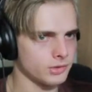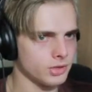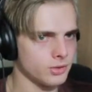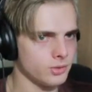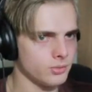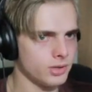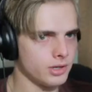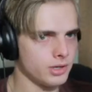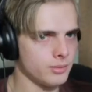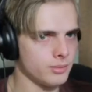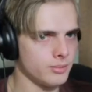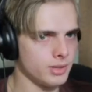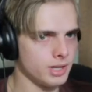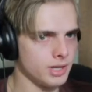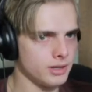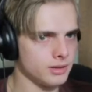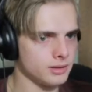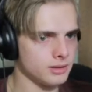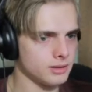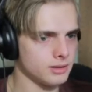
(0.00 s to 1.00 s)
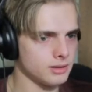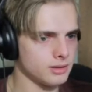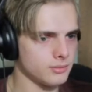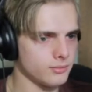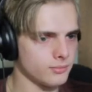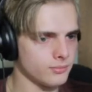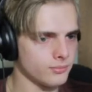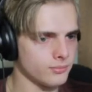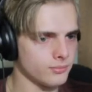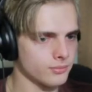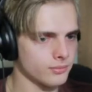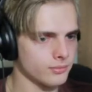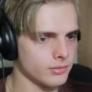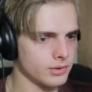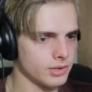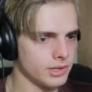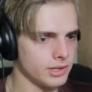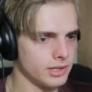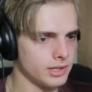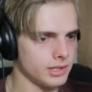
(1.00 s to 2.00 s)
Don't worry about it.
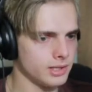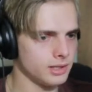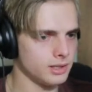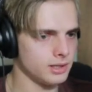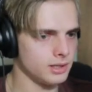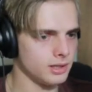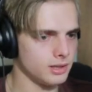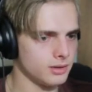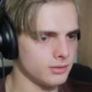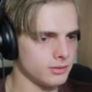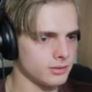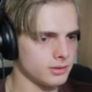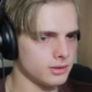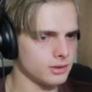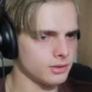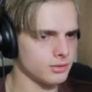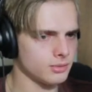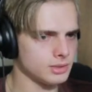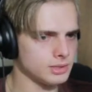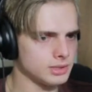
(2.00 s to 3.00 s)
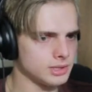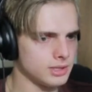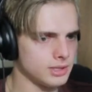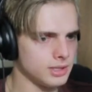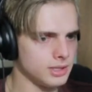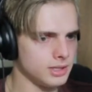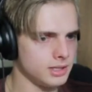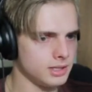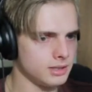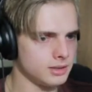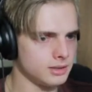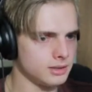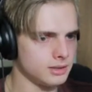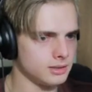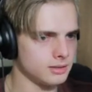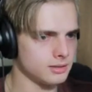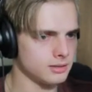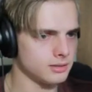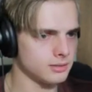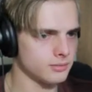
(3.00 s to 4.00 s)
I don't think we saw
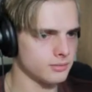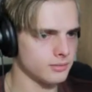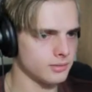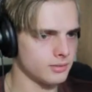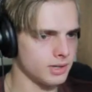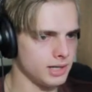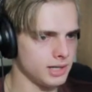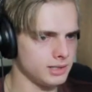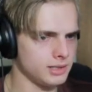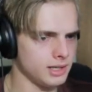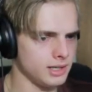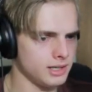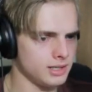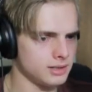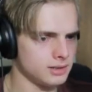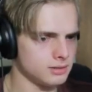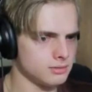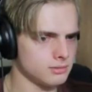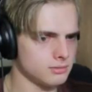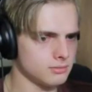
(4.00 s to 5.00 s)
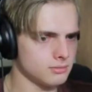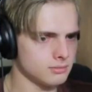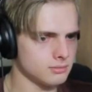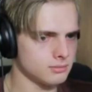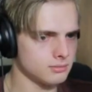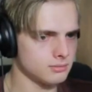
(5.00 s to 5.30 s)
anything. I didn't.